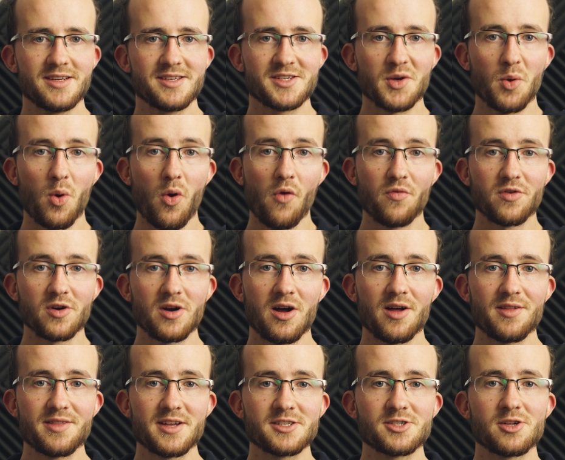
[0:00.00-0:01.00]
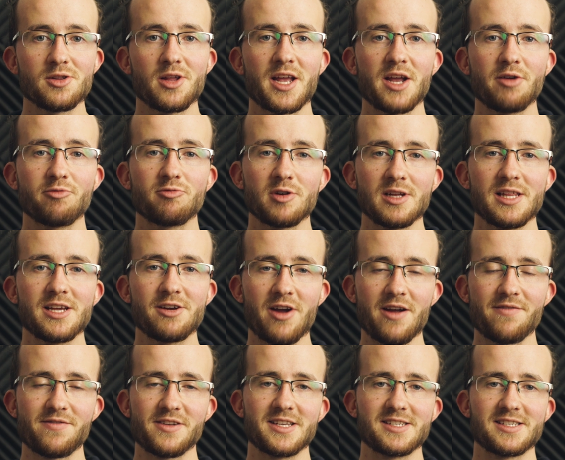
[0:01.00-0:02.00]
So overall, things are looking really
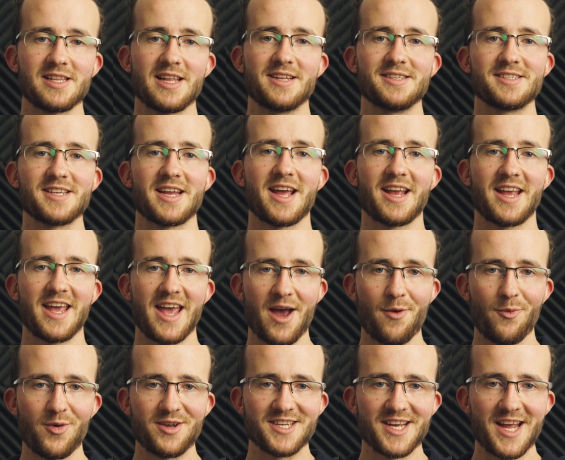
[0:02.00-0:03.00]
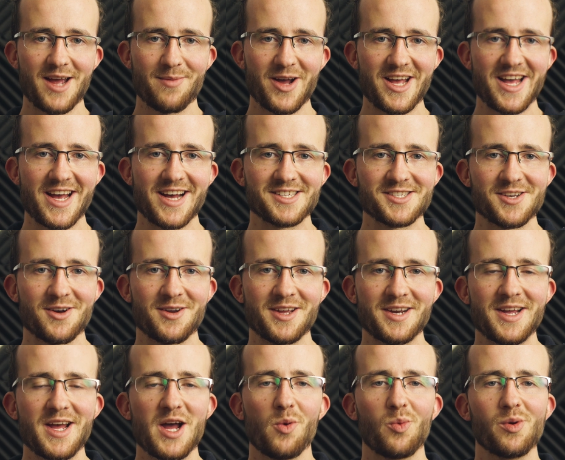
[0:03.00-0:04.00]
great for this lens, and I can't wait to get my hands on
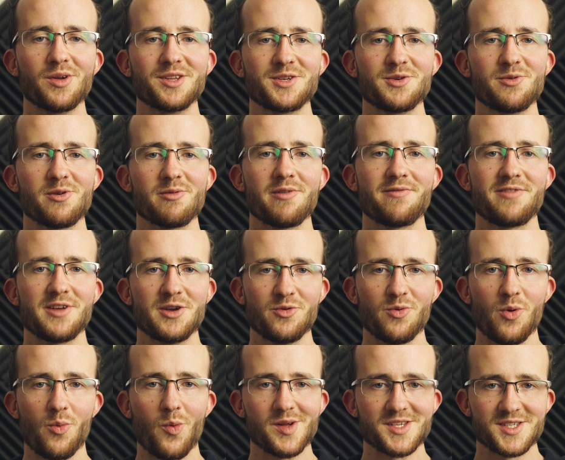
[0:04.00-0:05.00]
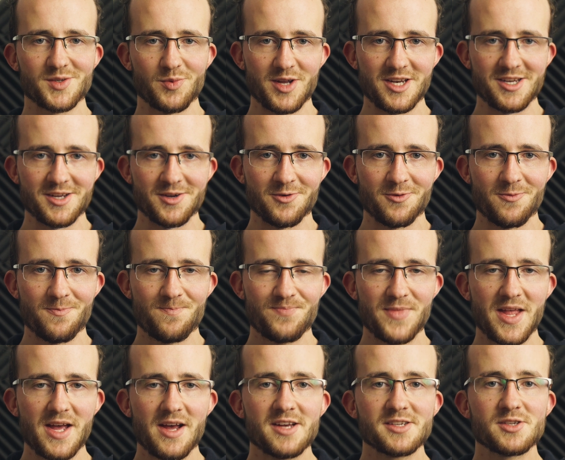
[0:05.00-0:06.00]
it. We'll do a review once we do.
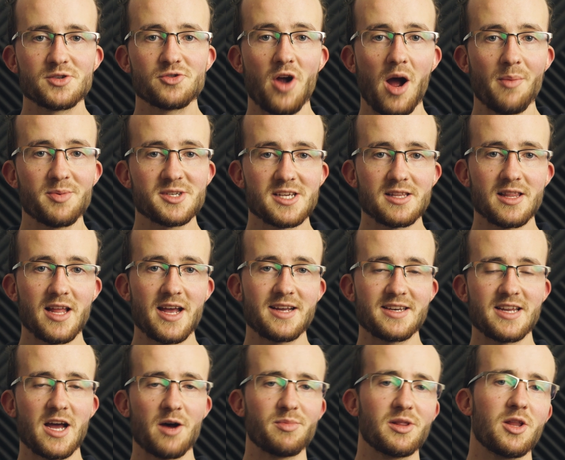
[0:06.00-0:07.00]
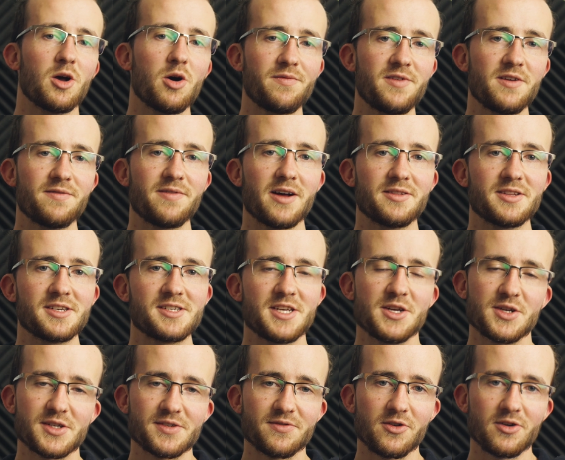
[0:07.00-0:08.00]
So drop us a like down below if you found this
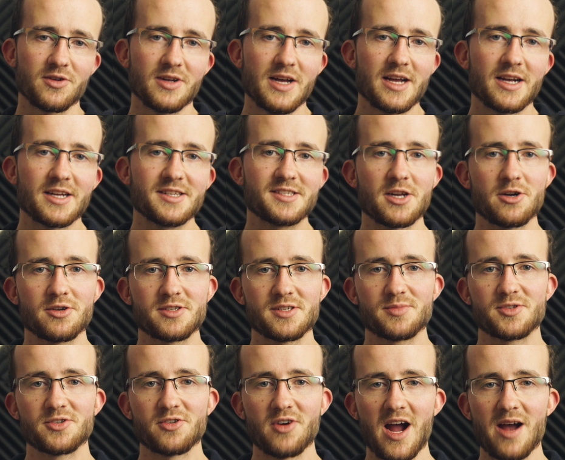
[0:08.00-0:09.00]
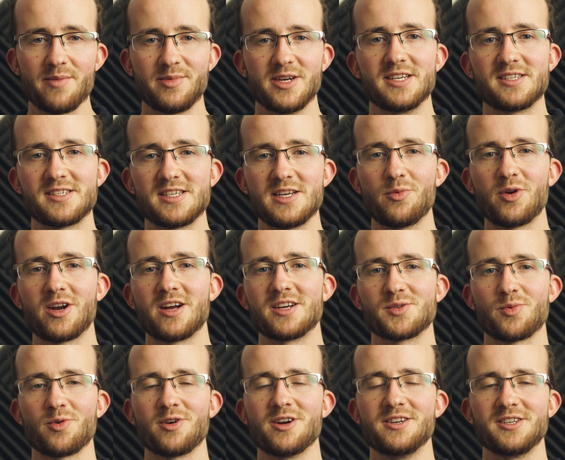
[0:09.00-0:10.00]
useful. Consider subscribing to see what
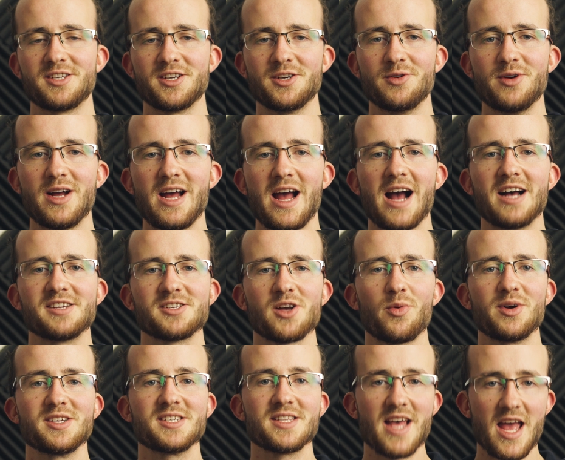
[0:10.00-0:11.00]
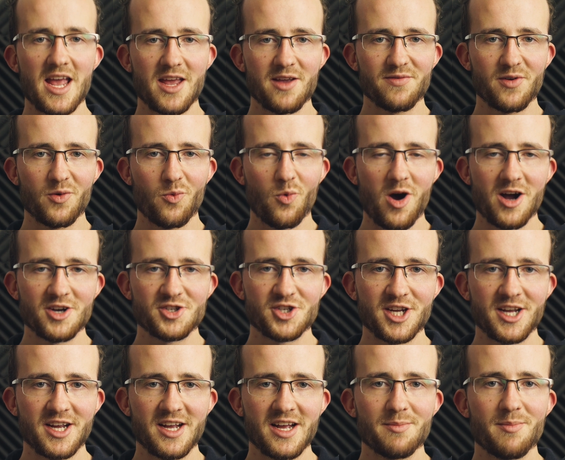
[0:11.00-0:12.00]
else we're into. As always, thank you for
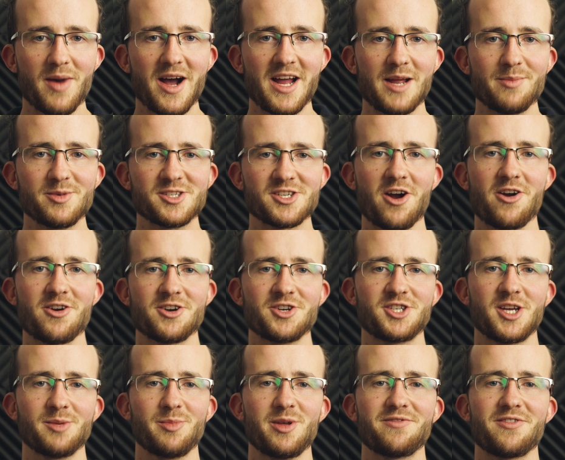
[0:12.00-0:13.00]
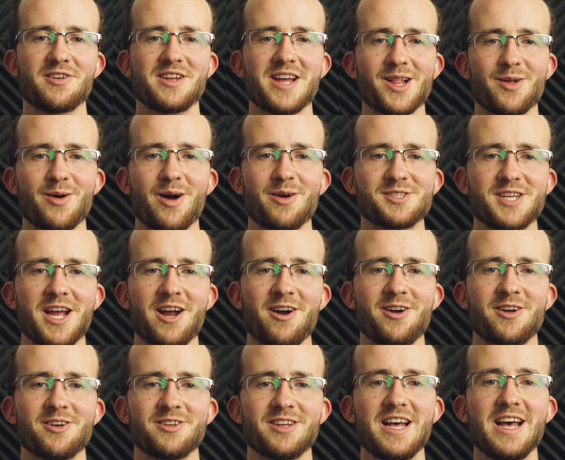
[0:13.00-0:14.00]
watching. My name is Arden Shidley for Yellowhouse
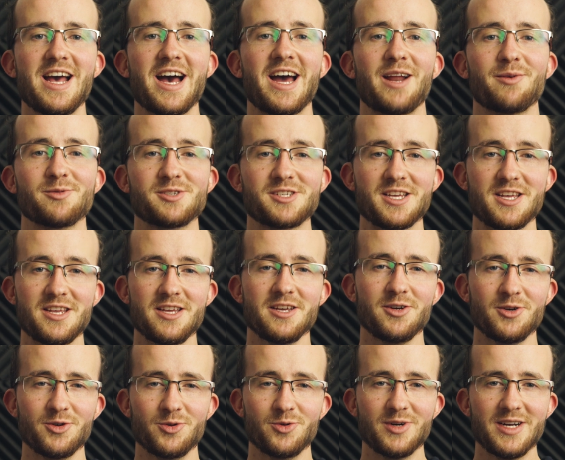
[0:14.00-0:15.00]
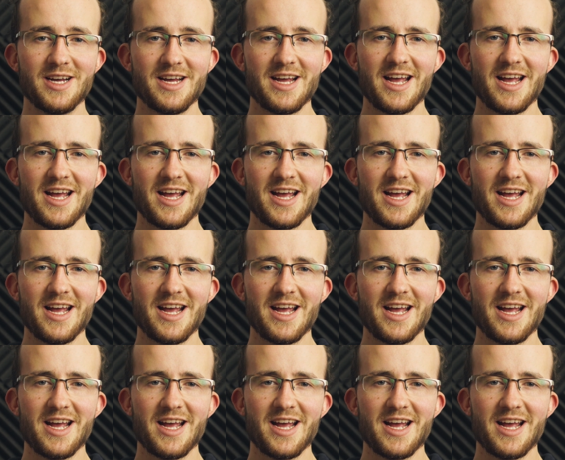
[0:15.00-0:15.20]
Aerial, and I will see you